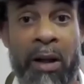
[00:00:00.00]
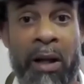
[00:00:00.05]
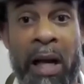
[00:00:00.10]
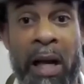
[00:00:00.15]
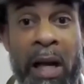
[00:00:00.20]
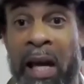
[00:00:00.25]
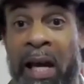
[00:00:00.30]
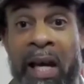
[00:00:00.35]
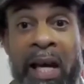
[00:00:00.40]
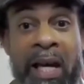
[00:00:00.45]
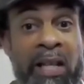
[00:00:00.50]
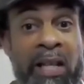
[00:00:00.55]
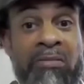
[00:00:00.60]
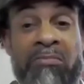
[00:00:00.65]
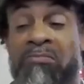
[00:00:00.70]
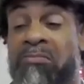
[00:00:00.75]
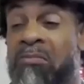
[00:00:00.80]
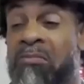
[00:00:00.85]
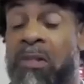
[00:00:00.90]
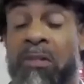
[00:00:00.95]
and
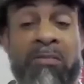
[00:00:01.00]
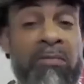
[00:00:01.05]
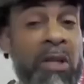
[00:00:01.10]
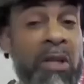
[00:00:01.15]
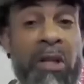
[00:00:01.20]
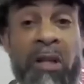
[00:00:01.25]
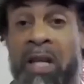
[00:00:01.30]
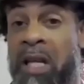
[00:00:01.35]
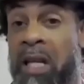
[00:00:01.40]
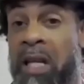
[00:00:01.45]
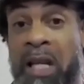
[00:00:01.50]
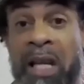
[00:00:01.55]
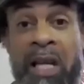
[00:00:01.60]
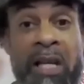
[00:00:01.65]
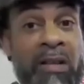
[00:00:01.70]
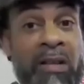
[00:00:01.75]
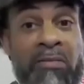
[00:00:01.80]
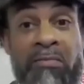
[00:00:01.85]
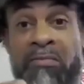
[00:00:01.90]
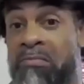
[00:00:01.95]

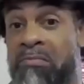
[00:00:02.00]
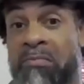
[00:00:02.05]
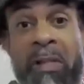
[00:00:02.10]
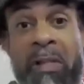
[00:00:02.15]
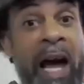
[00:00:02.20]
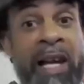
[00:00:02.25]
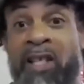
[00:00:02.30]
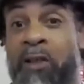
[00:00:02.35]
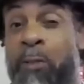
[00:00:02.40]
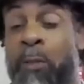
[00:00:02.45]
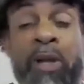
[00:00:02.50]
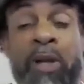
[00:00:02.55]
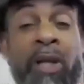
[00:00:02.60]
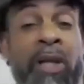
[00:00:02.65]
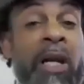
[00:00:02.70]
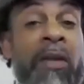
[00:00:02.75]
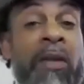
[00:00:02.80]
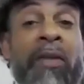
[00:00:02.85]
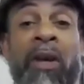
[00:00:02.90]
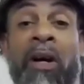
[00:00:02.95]
I just put it
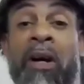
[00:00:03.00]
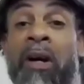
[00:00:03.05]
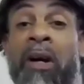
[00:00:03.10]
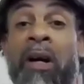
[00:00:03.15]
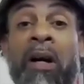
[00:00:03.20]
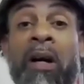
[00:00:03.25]
in there.